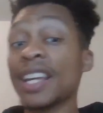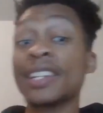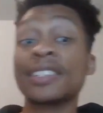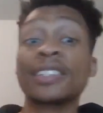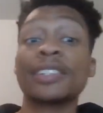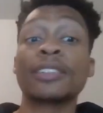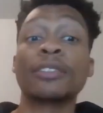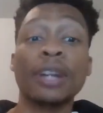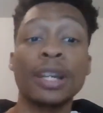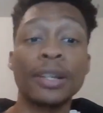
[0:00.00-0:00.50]

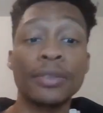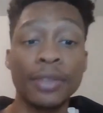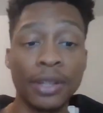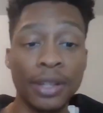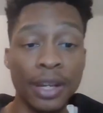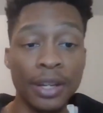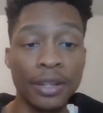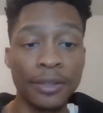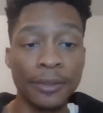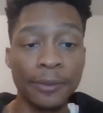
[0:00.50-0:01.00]
instant
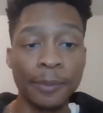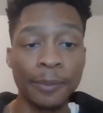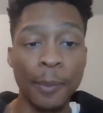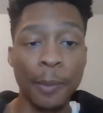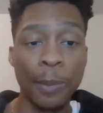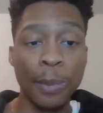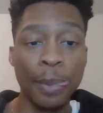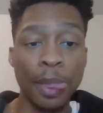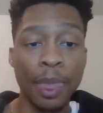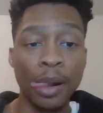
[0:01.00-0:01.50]
gratification.
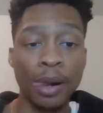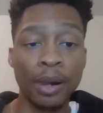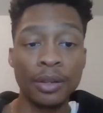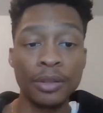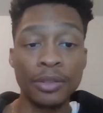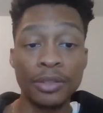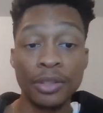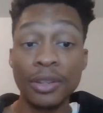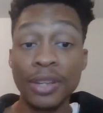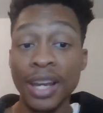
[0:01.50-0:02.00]

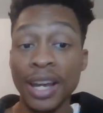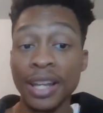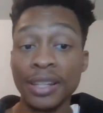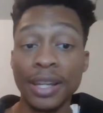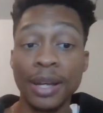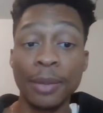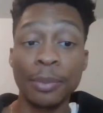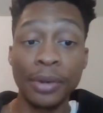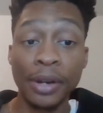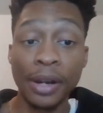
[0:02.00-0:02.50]
So you got
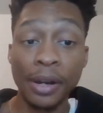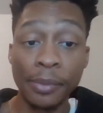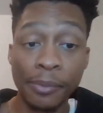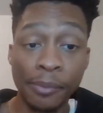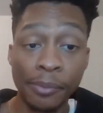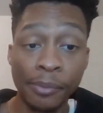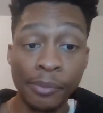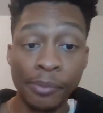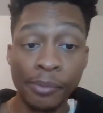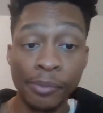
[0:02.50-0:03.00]
that problem,
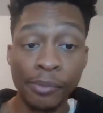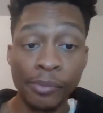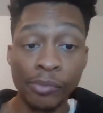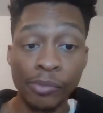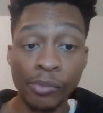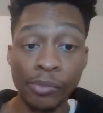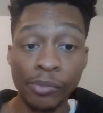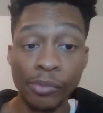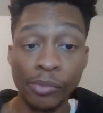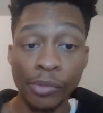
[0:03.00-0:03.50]

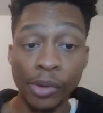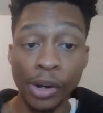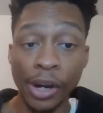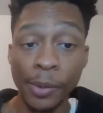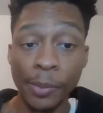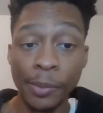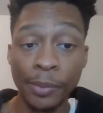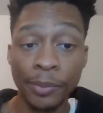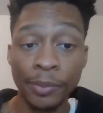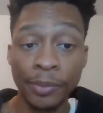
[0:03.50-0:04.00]
right?